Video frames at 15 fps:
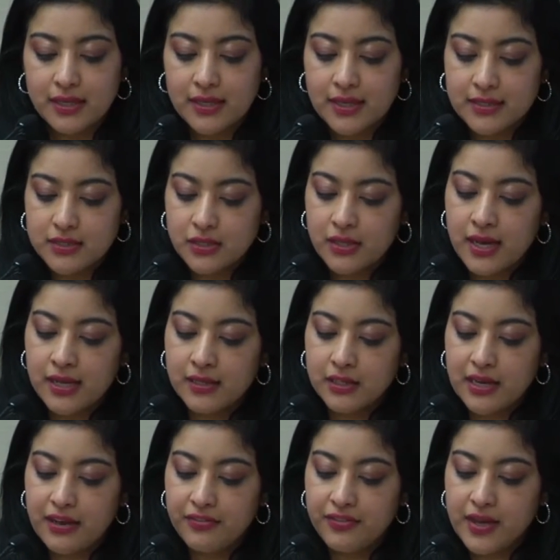has
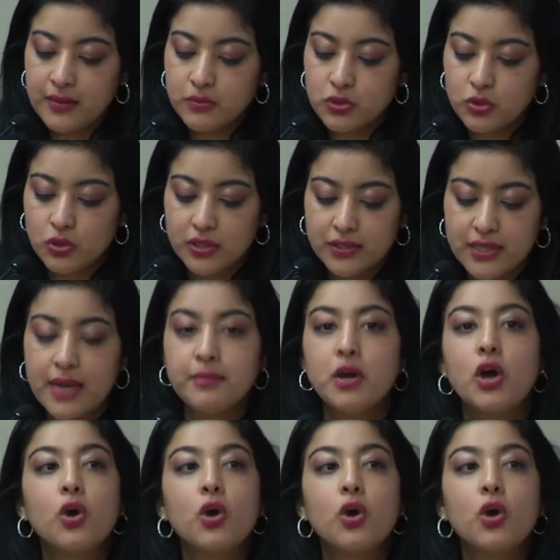celebrated this International